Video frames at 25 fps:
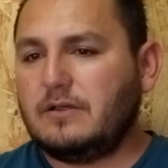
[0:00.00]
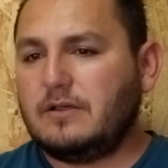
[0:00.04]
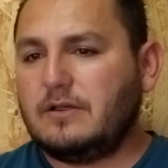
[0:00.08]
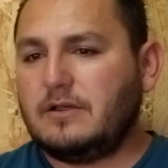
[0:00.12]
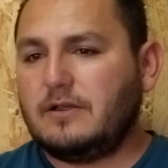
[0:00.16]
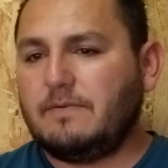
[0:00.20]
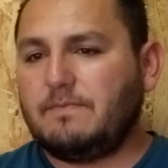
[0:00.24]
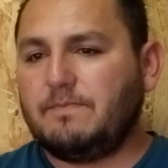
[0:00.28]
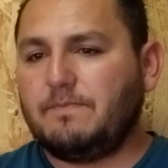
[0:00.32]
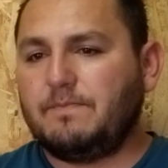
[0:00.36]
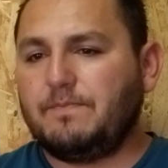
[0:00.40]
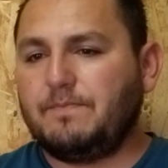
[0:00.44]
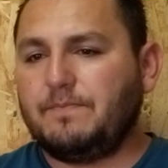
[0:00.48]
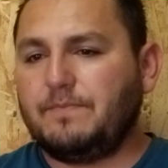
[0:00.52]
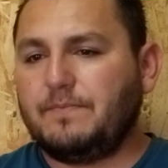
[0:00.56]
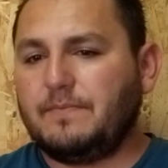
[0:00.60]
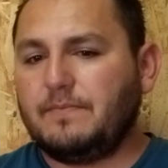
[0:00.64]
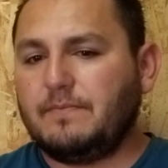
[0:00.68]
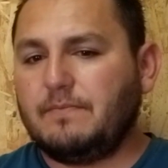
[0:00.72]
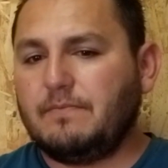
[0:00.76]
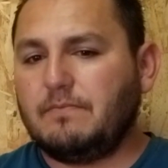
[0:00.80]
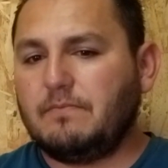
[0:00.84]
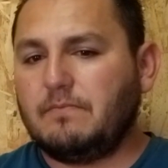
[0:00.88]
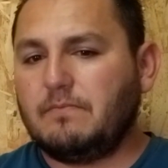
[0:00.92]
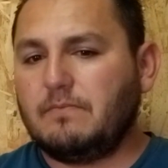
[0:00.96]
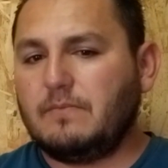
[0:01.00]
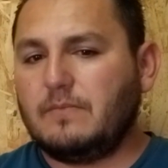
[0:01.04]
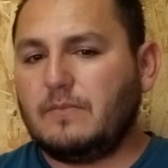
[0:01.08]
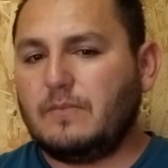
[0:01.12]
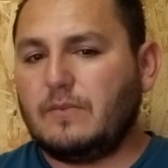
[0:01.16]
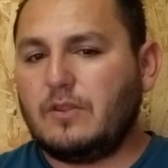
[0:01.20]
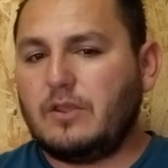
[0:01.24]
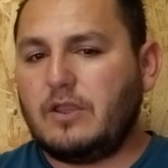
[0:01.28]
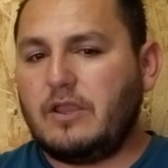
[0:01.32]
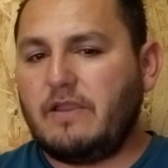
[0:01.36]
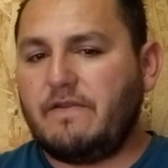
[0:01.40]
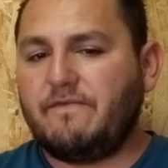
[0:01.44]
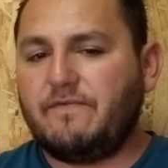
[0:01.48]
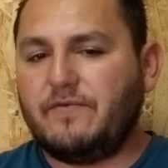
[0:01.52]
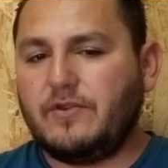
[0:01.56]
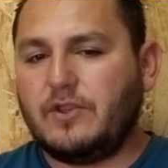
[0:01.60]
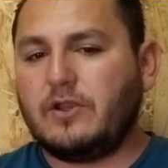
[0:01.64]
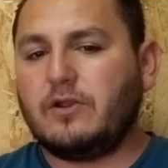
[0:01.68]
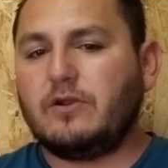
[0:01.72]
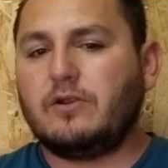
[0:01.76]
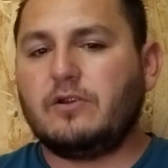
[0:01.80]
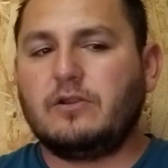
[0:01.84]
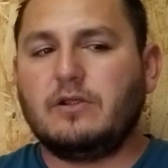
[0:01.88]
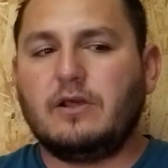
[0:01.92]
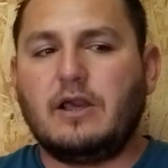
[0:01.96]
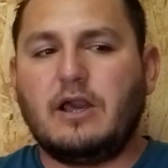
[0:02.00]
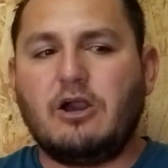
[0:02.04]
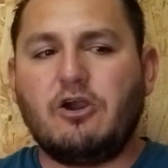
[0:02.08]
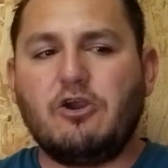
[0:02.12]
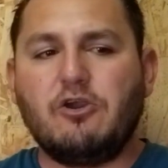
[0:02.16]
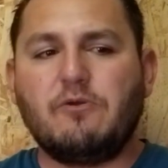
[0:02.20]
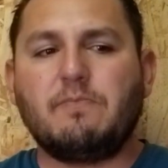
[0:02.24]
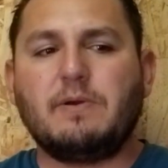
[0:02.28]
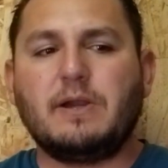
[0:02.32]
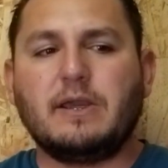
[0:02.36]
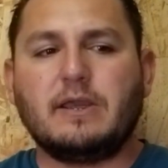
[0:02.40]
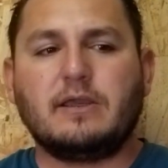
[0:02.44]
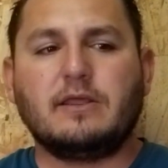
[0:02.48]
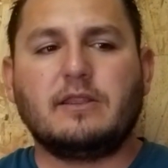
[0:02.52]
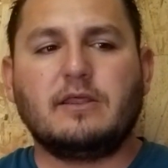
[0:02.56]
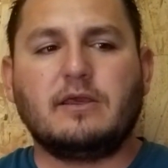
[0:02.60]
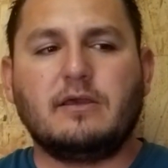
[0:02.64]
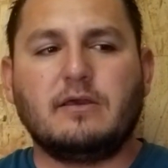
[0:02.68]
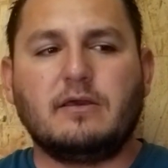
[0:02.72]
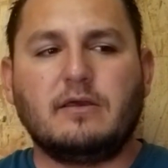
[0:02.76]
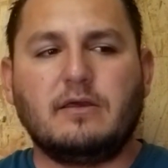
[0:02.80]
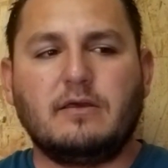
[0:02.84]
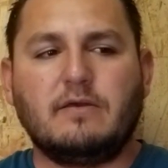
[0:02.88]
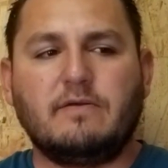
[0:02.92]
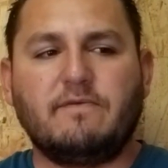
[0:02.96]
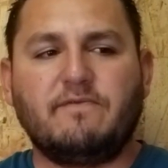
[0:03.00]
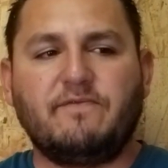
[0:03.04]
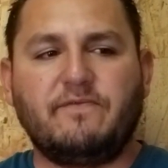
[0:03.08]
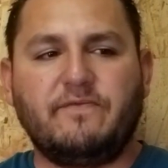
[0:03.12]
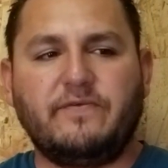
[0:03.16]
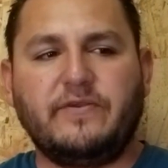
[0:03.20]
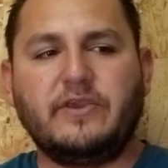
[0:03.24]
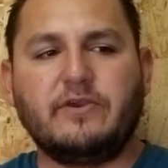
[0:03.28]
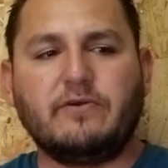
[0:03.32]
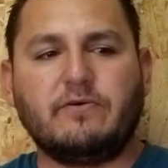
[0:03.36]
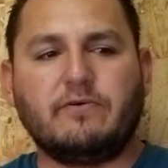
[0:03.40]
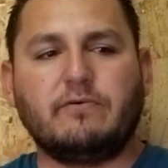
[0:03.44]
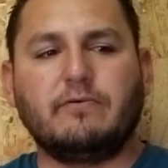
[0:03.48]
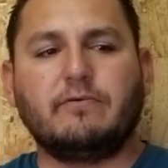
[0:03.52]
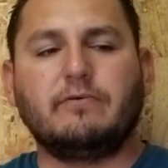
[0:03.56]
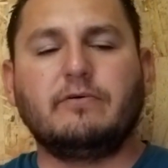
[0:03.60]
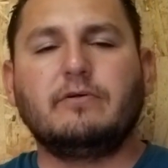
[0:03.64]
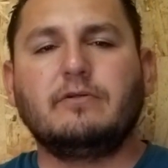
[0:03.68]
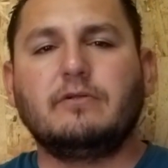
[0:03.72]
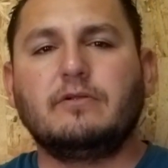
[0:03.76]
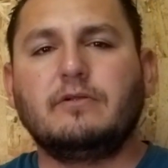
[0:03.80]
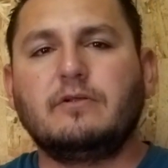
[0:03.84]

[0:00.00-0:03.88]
um, I figured, how am I gonna feel